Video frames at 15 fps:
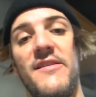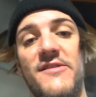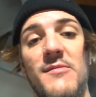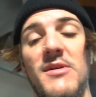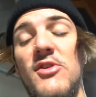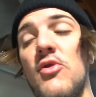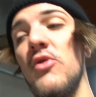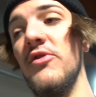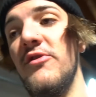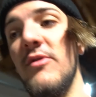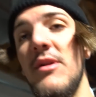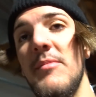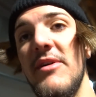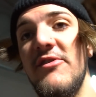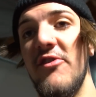it's gonna be cool
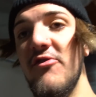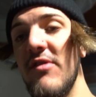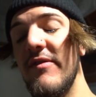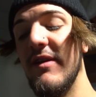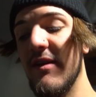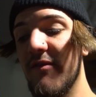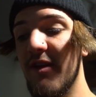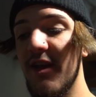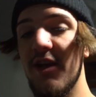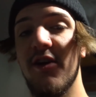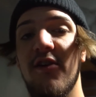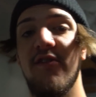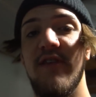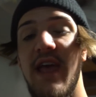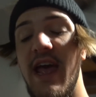doing a bunch of drifting videos